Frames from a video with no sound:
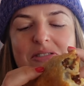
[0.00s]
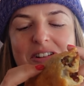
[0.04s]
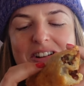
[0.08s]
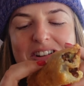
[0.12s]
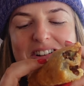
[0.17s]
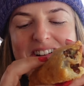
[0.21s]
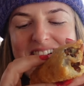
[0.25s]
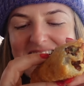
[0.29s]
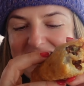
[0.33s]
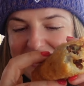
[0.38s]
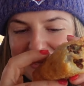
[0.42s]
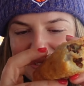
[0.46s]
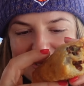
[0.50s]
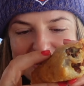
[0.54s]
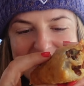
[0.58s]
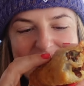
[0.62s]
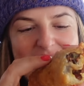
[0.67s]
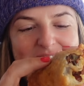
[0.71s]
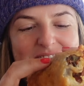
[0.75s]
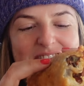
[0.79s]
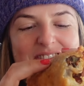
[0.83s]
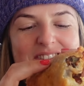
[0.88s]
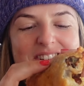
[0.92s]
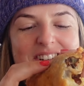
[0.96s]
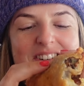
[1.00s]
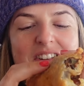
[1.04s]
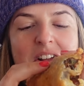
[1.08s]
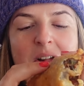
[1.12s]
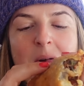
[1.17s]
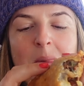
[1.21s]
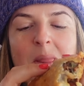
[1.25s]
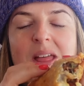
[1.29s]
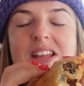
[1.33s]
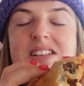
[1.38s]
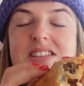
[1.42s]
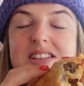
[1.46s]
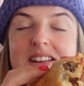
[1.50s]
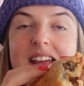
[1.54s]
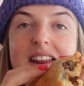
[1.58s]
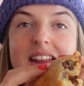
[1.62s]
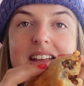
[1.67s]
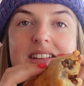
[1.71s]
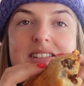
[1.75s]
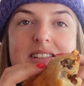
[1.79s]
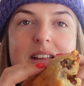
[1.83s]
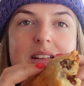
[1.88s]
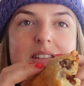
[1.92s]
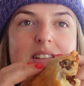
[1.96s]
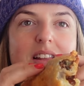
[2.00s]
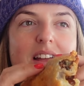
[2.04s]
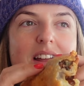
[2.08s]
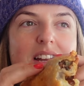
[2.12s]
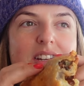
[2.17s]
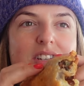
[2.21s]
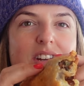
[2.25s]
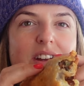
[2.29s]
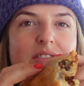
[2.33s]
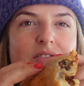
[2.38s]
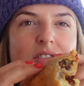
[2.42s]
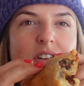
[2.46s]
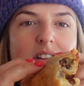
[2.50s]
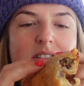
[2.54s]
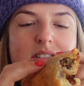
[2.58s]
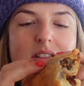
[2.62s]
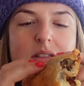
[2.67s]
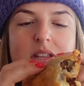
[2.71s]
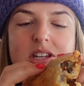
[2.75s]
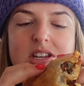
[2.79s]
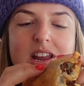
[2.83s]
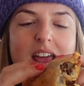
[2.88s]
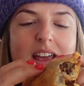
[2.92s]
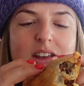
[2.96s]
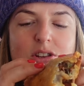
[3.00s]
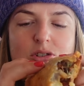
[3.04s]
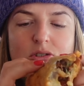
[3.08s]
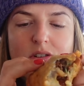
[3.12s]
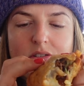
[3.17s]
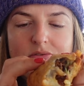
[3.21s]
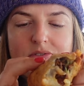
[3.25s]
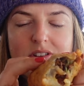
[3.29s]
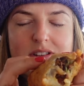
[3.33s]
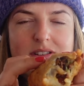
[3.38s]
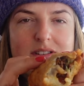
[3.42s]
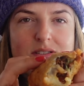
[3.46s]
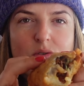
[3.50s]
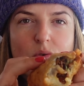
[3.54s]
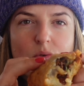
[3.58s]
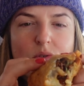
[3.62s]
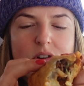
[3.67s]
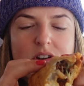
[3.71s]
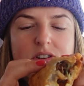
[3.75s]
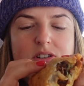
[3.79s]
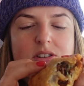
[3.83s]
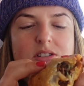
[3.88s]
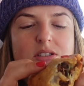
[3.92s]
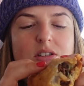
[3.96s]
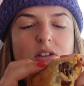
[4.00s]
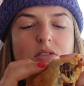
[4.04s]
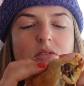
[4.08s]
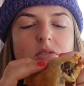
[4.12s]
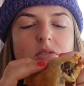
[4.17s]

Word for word: Oh my god, this is so good. This is it is a slightly different. The texture of this is gorgeous though.